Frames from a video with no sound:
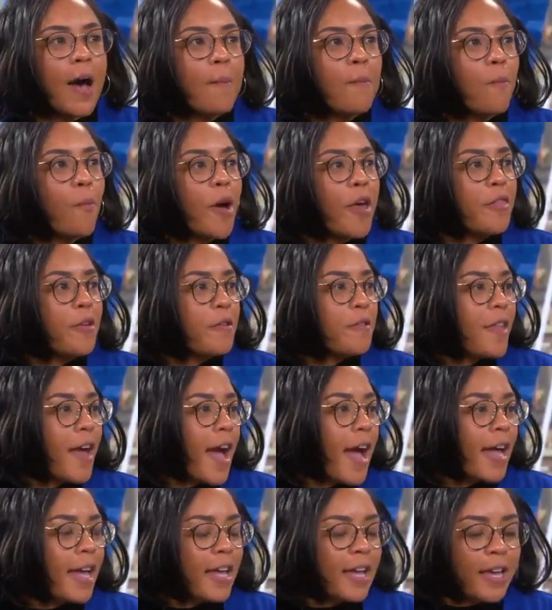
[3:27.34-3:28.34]
Whether
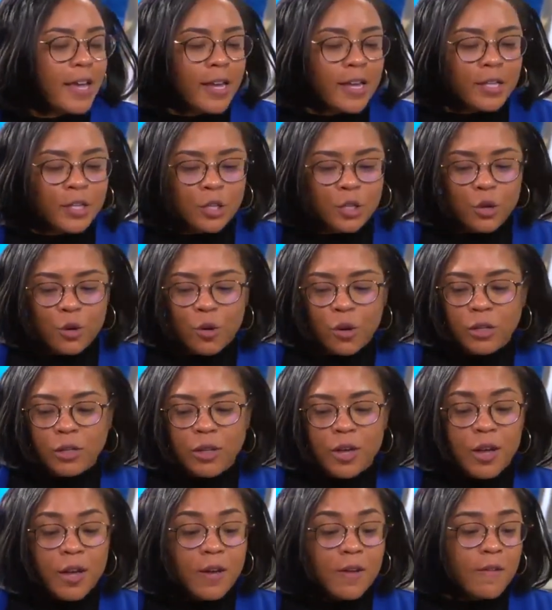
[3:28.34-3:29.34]
that is your
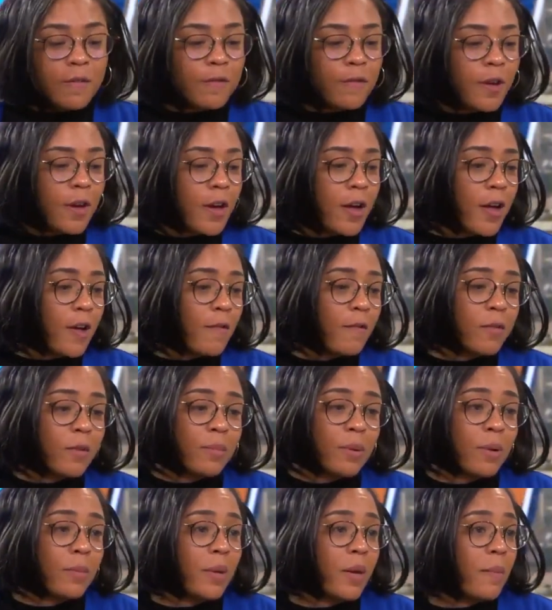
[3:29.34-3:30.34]
love of the
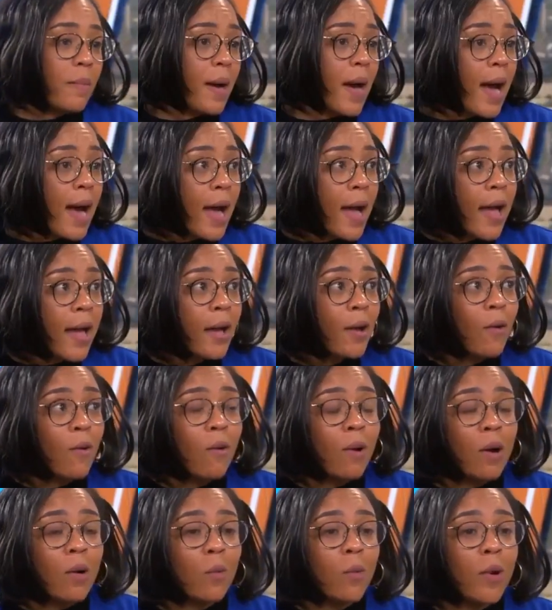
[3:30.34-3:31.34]
pumpkin pie
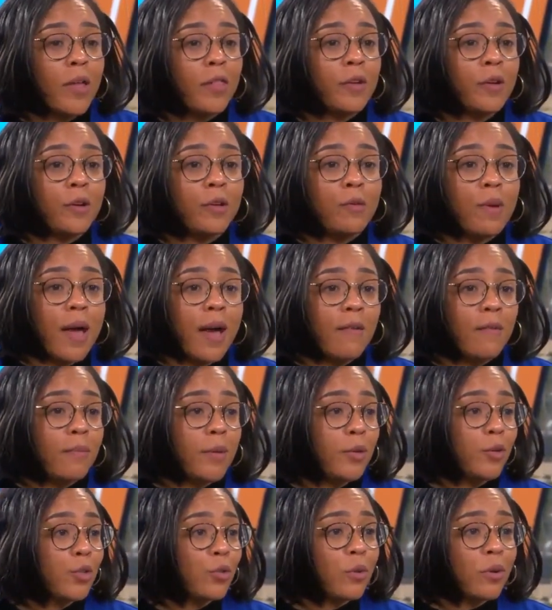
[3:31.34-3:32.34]
or whether you have
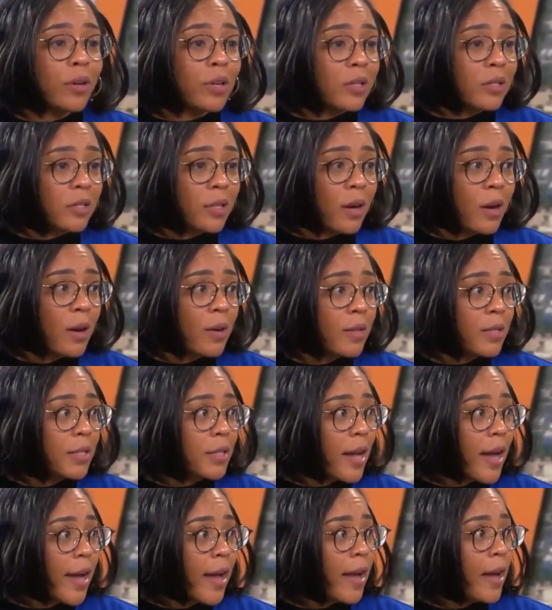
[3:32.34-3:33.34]
mutual concerns
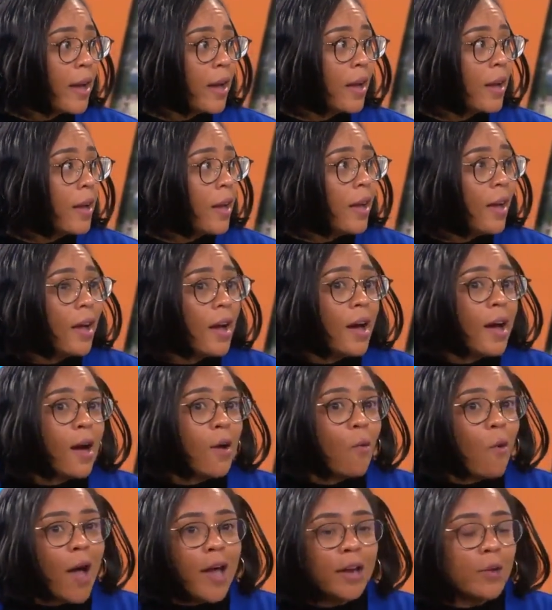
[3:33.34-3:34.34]
like
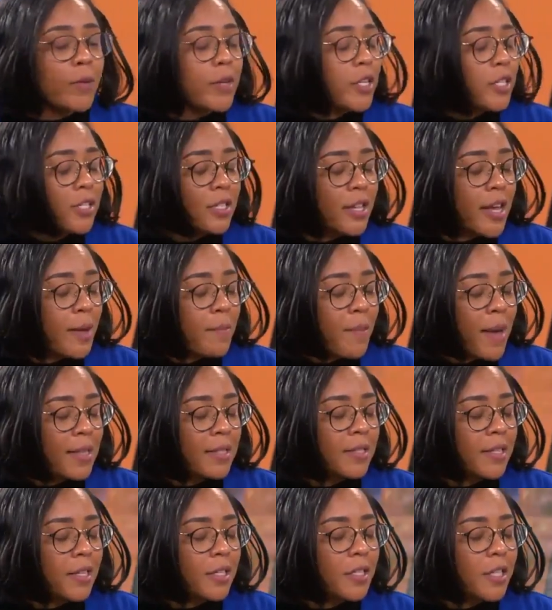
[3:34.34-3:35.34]
why did we just let my
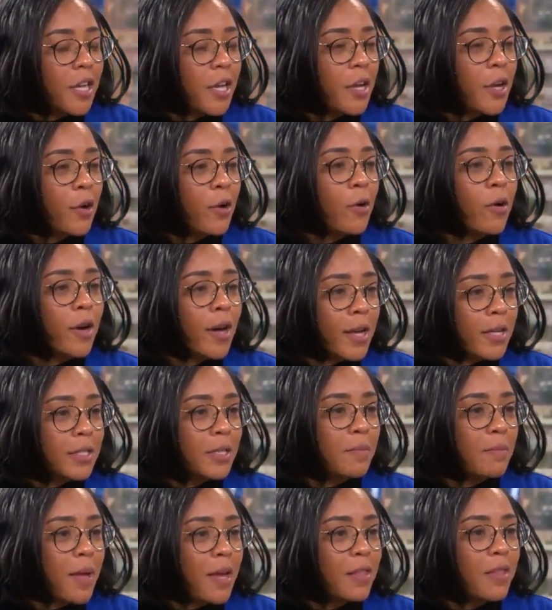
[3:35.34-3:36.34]
16-year-old
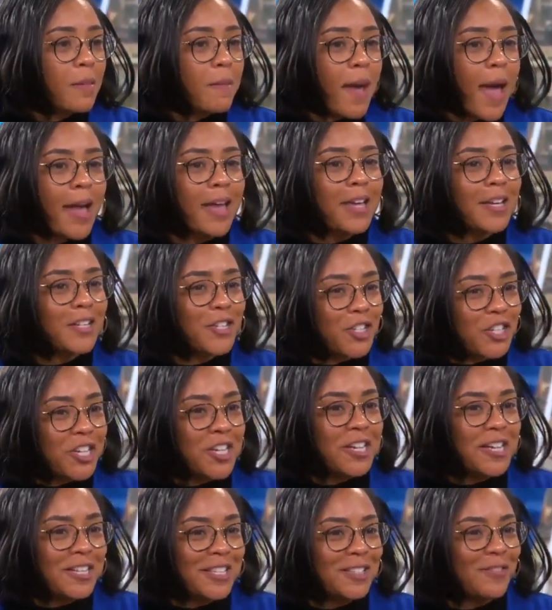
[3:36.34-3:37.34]
cousin make the mac and
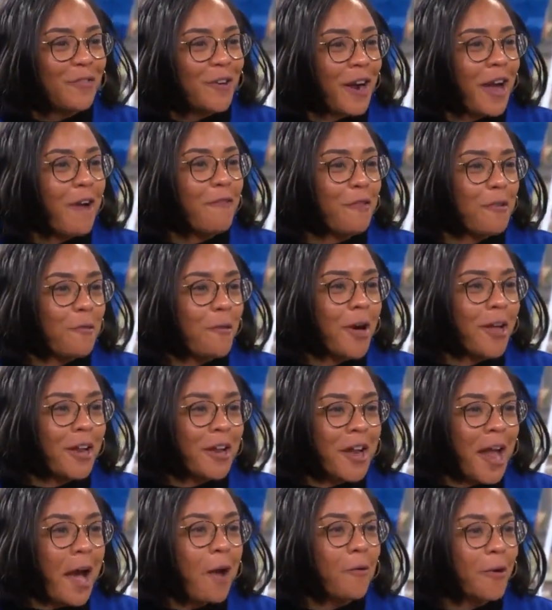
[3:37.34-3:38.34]
cheese for everyone
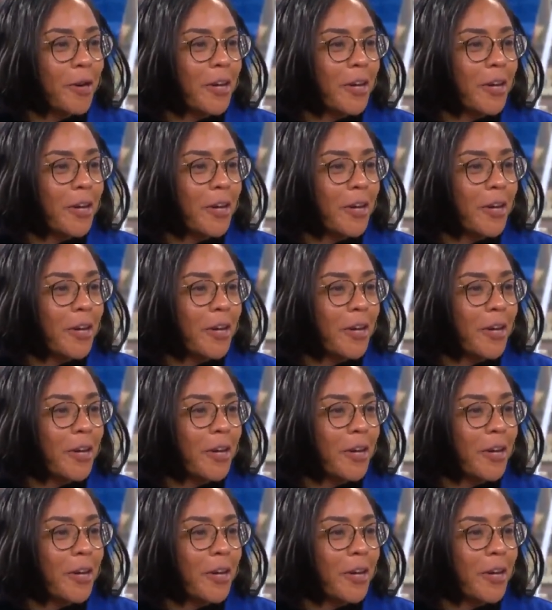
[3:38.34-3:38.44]
and now we're